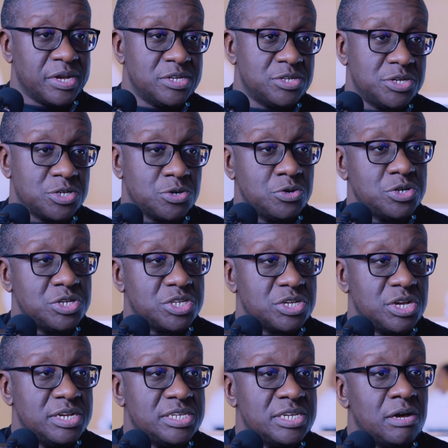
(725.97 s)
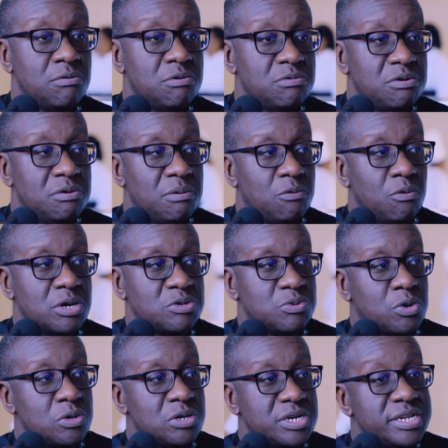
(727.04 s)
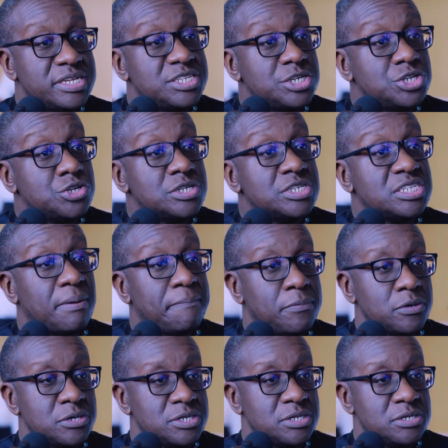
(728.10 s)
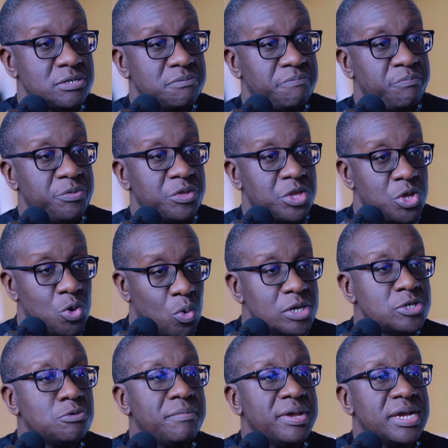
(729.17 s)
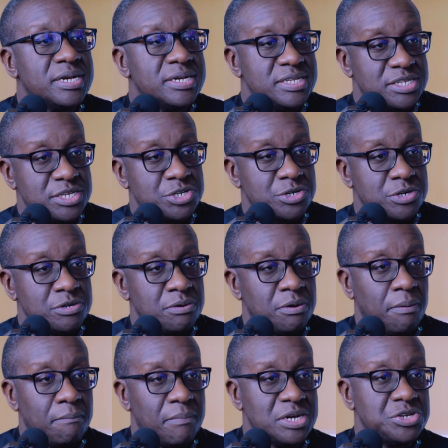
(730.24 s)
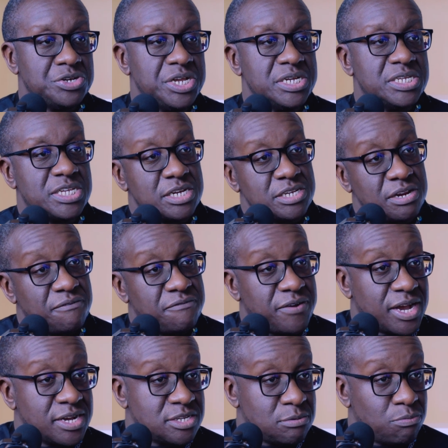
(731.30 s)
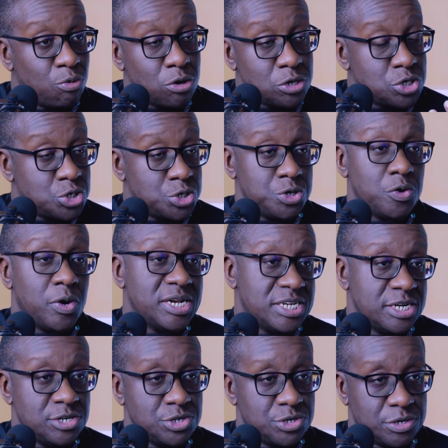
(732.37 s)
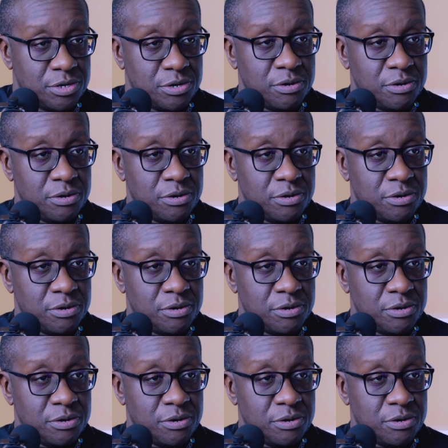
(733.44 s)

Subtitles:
So it's now what we call decision support. You want to make a decision, but you need certain facts brought to your attention.